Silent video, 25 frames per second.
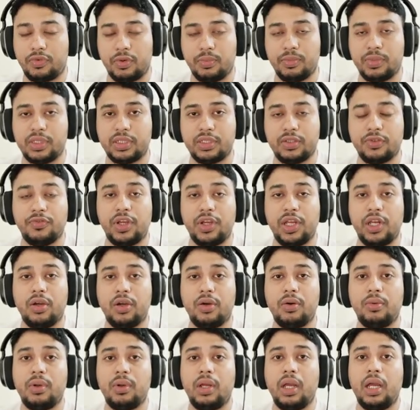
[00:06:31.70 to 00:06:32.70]
this
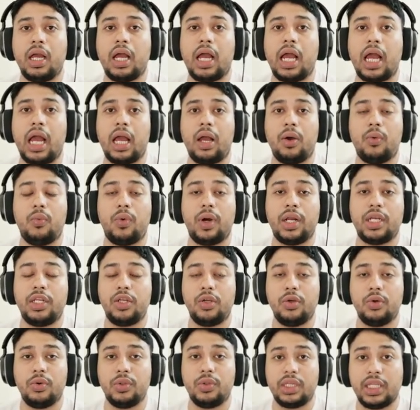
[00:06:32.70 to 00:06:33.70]
video what
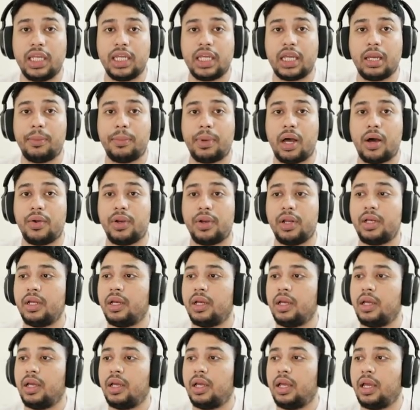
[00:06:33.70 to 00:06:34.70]
you think about it,
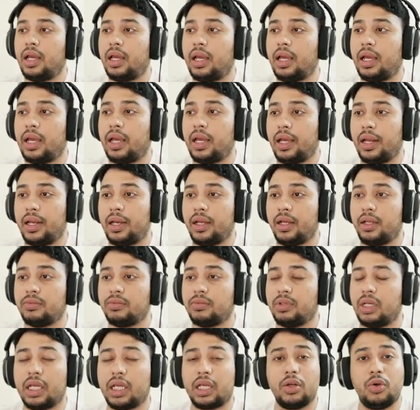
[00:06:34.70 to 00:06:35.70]
and
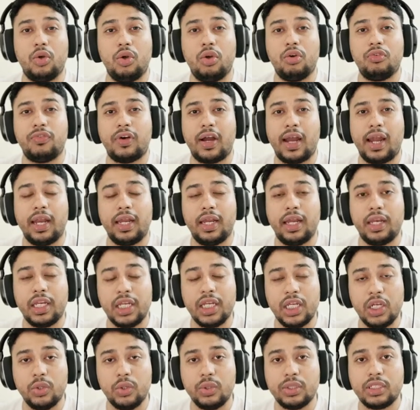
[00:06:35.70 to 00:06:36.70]
like, do you find it
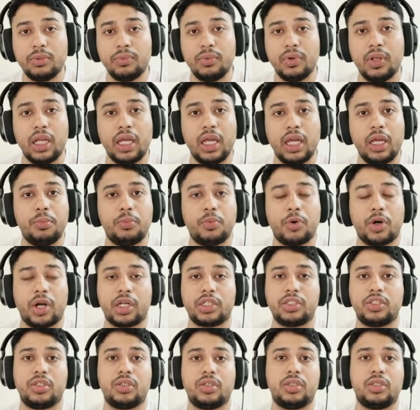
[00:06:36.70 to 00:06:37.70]
usable in
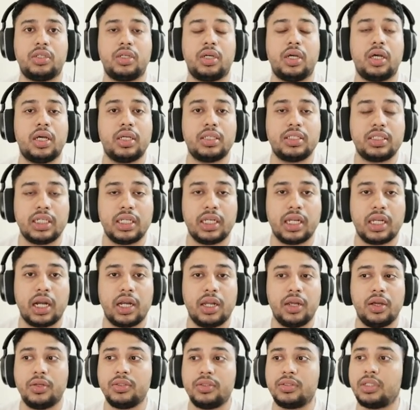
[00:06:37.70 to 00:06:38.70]
production
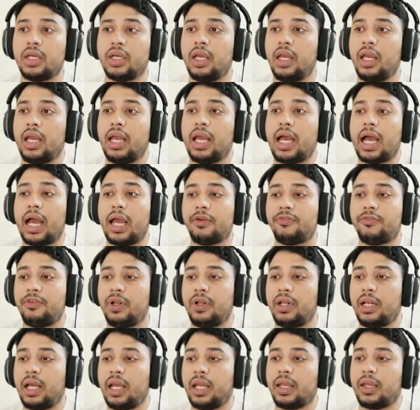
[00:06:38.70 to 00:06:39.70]
scenarios? I
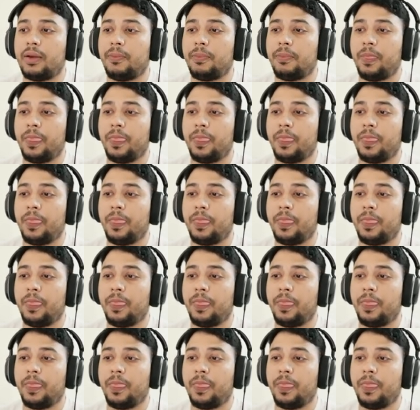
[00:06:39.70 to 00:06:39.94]
feel like